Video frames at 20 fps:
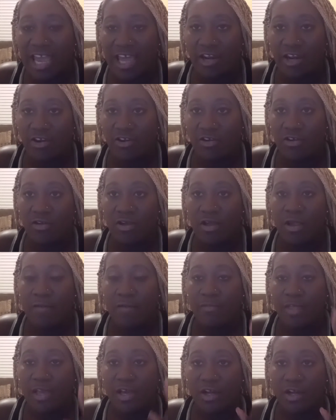editor,
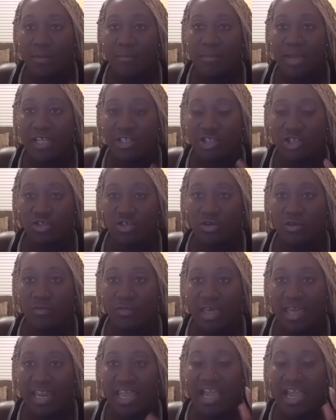they're going to make sure
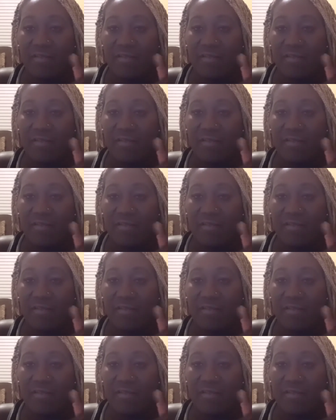that